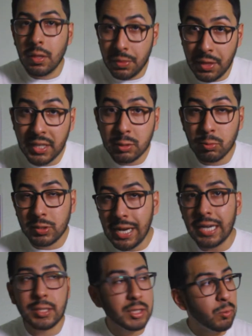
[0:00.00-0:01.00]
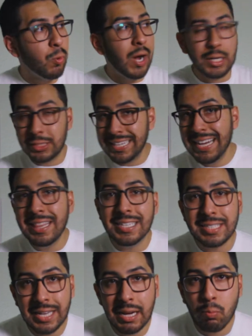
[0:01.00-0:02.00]
This was actually washed in the
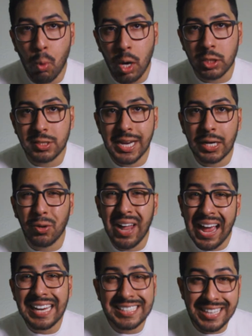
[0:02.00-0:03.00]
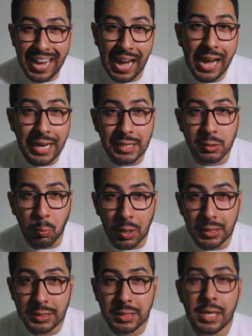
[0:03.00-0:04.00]
same wash cycle as the Hanes
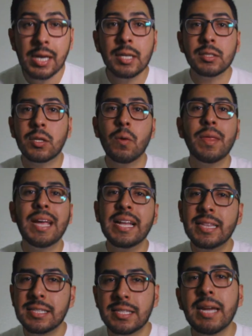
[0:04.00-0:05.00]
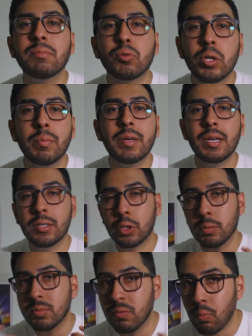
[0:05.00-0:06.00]
was, so they got the same treatment in
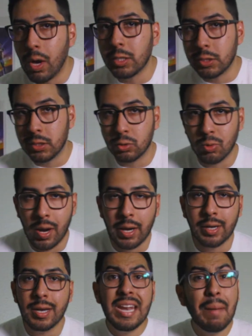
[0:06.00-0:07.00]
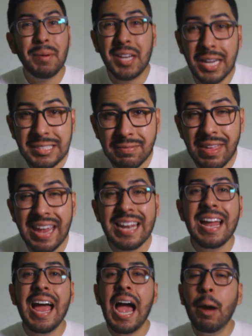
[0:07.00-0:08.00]
terms of washing and drying. Now because of that,
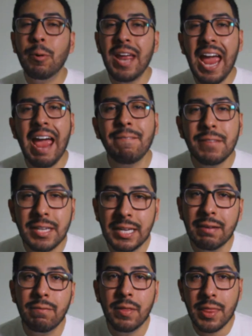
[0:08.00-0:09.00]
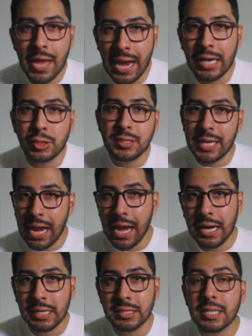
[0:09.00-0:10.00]
I would have to give the edge to
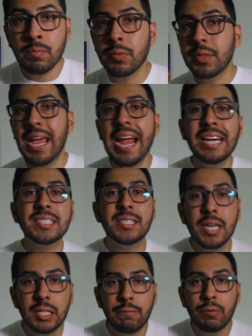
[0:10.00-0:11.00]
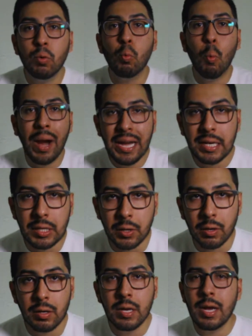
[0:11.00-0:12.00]
Hanes. The Hanes does feel
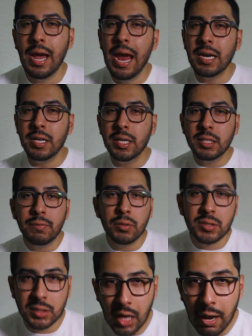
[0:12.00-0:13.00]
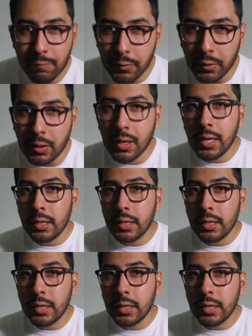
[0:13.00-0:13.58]
weightier, and it does feel softer.